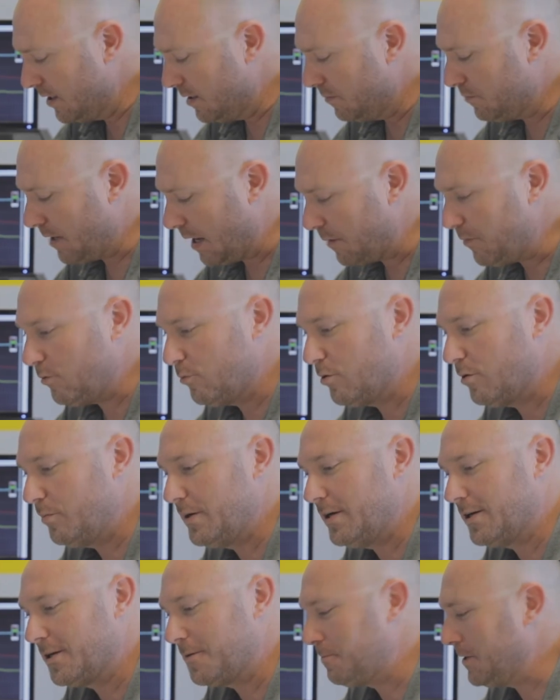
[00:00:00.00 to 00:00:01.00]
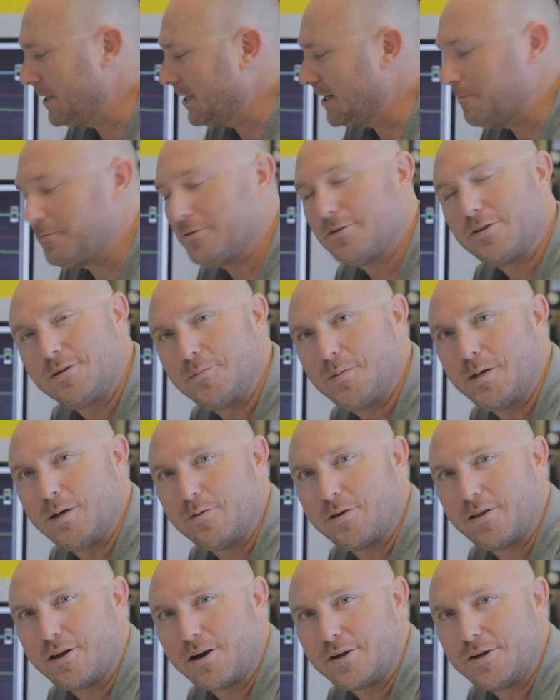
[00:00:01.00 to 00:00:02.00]
Maybe we'll be able to pick up a little bit
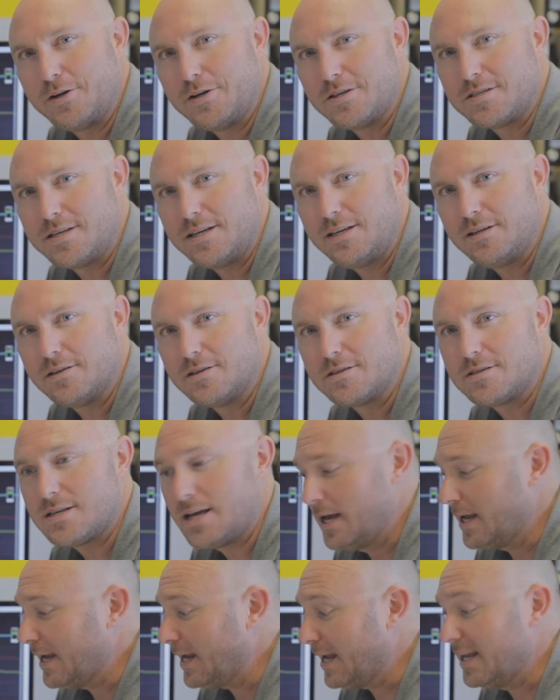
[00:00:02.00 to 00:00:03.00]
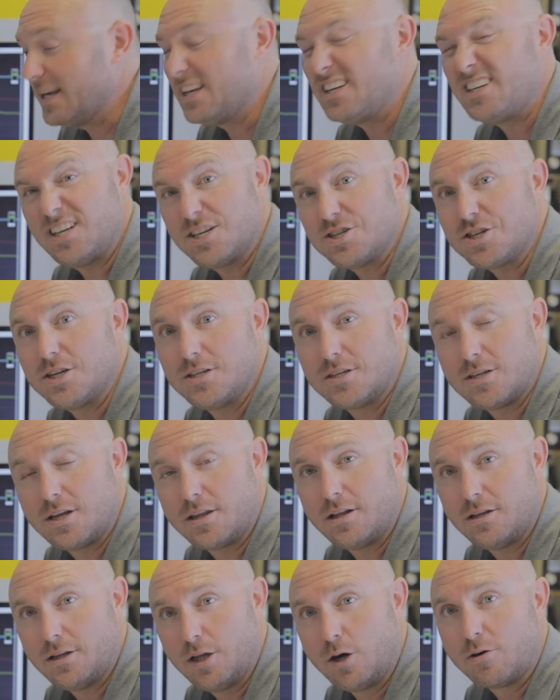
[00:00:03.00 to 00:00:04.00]
with our new seals in addition to
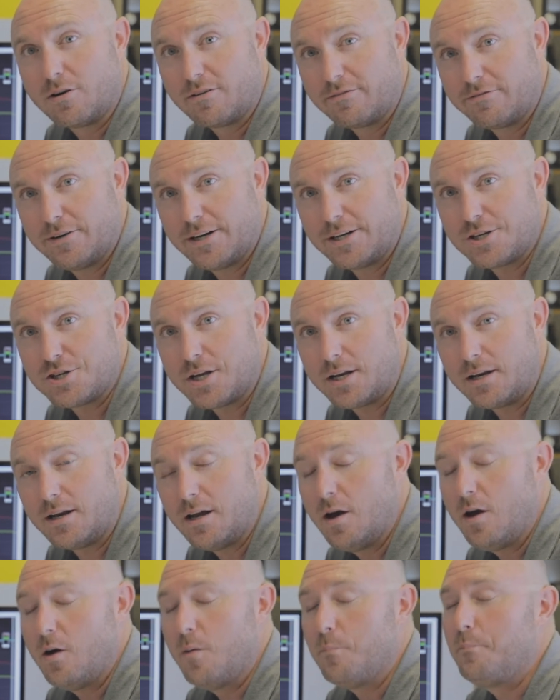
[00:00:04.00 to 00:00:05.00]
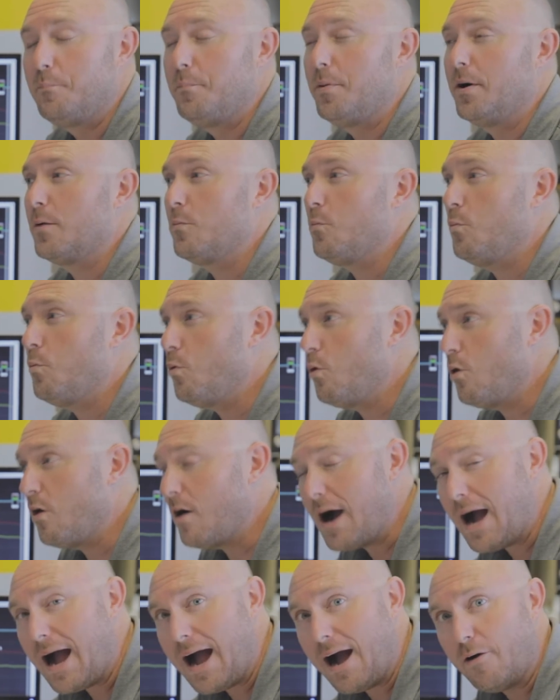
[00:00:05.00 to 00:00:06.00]
the lower friction. But
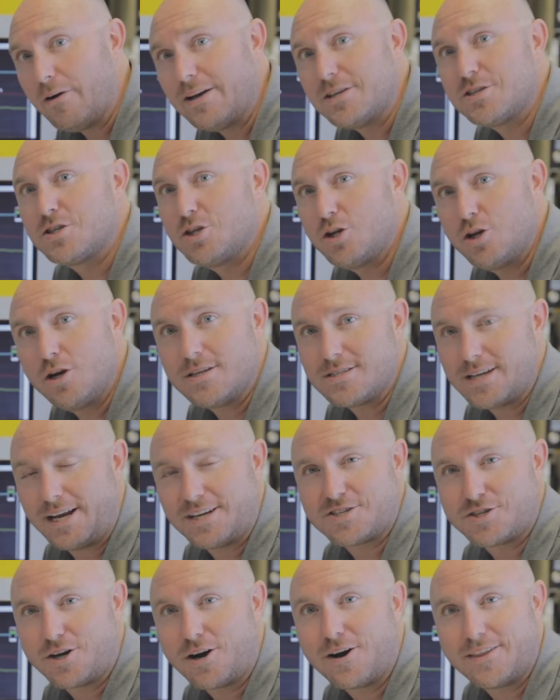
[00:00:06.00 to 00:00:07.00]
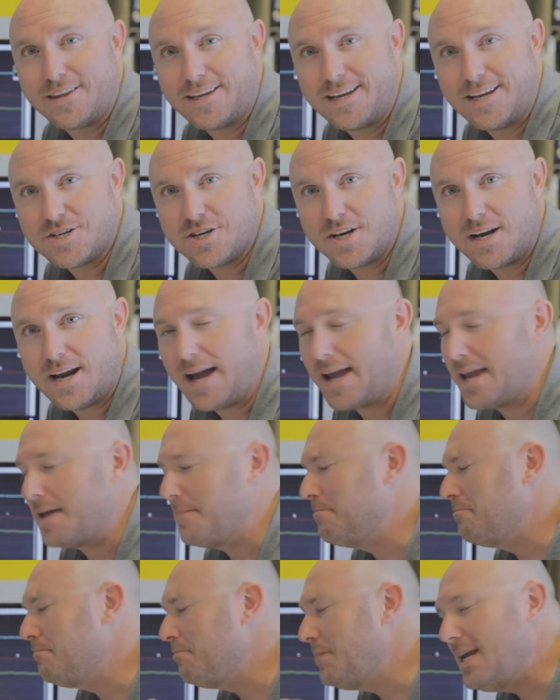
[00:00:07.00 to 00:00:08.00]
wow, as soon as I started the engine, I
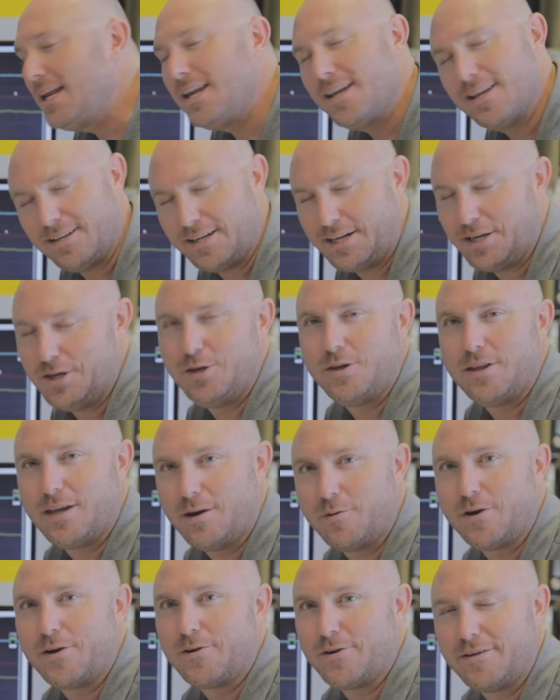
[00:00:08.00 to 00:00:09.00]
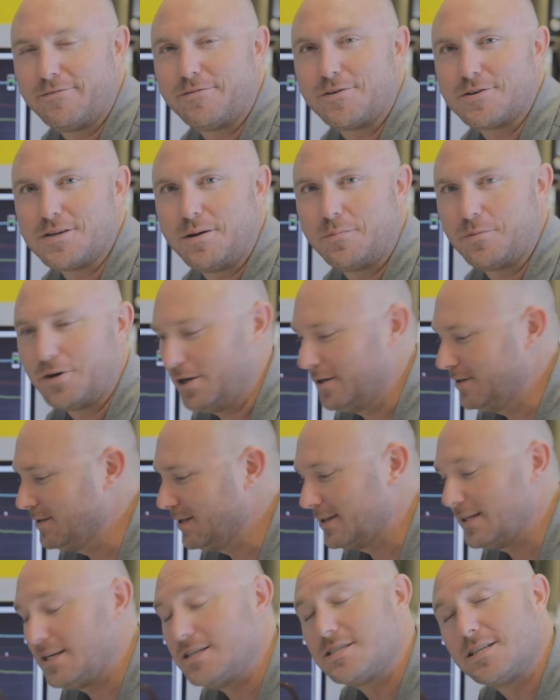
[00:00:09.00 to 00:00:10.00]
immediately knew that we were in for something good and
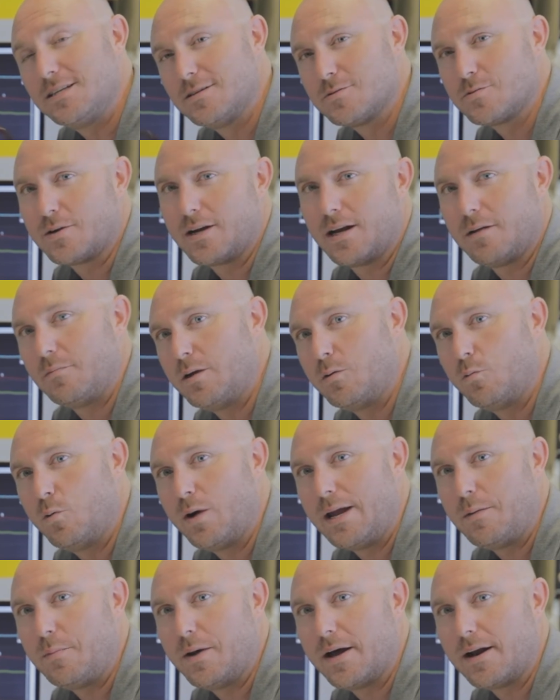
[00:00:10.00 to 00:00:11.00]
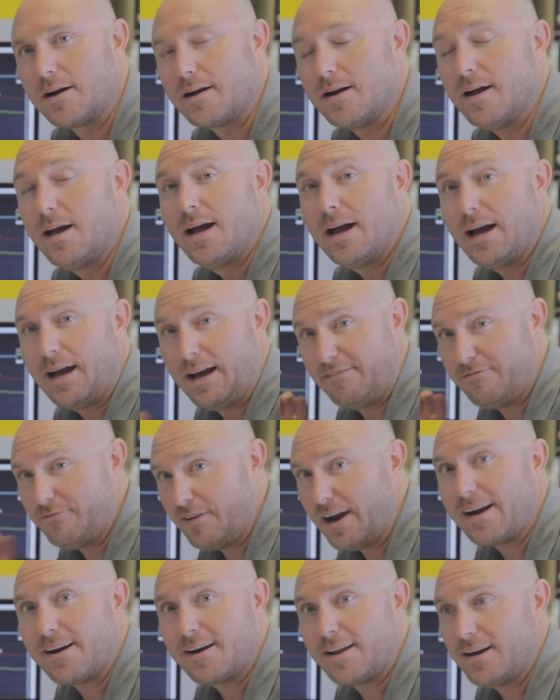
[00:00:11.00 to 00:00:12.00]
that these seals were going to be way better. I
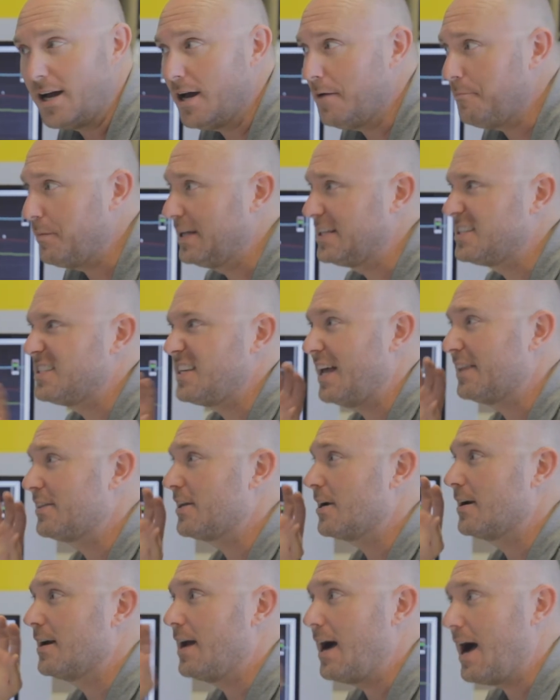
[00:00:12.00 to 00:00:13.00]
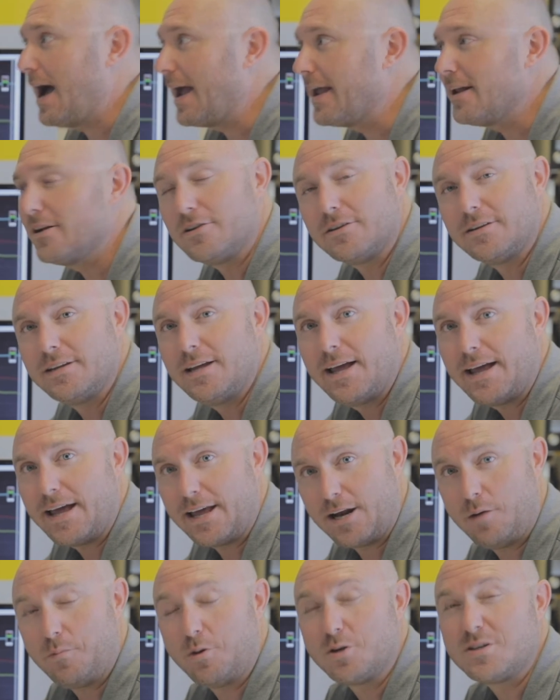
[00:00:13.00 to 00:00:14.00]
fired it up, it sat there and idled at
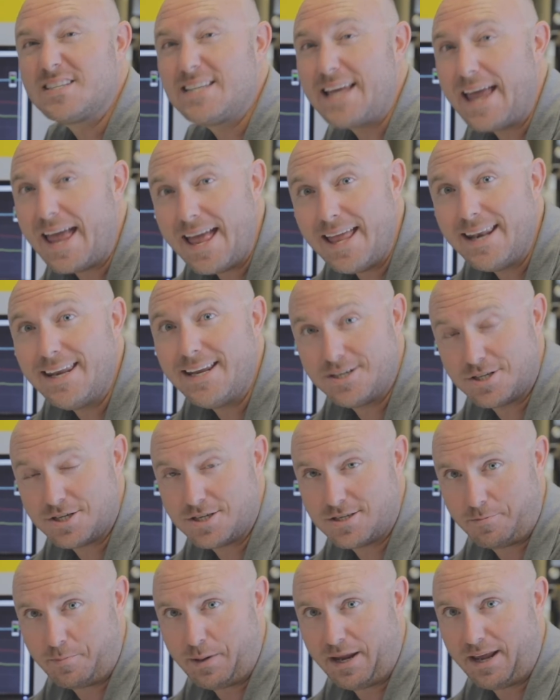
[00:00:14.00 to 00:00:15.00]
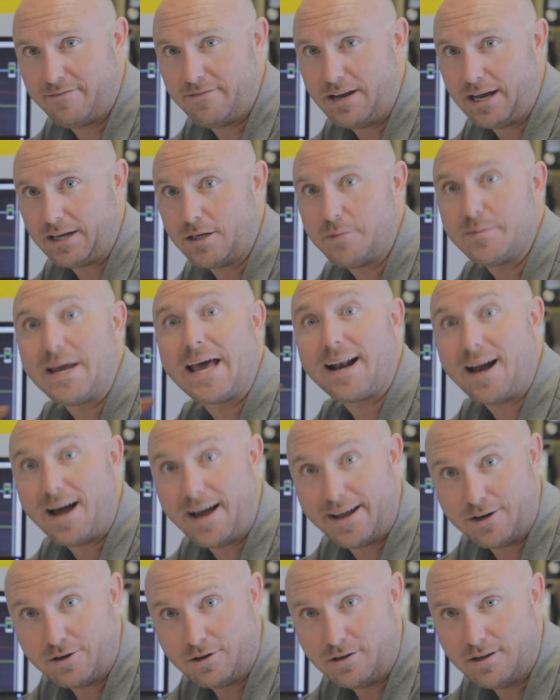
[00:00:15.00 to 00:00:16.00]
almost 10 inches of pan vacuum at
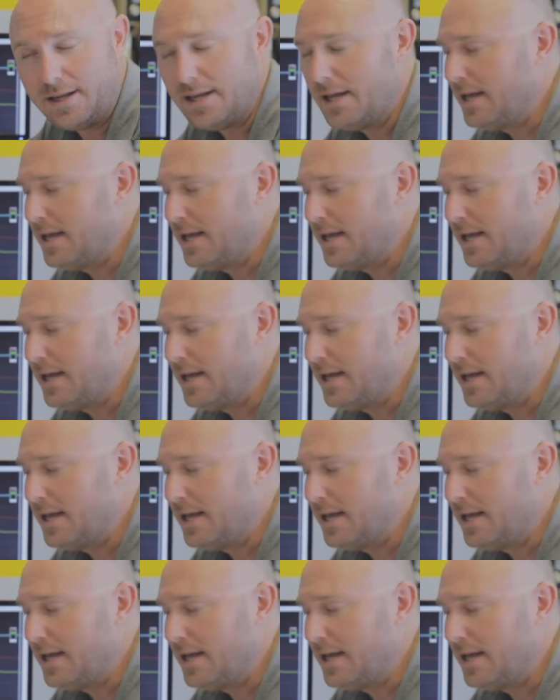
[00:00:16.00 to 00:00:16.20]
idle.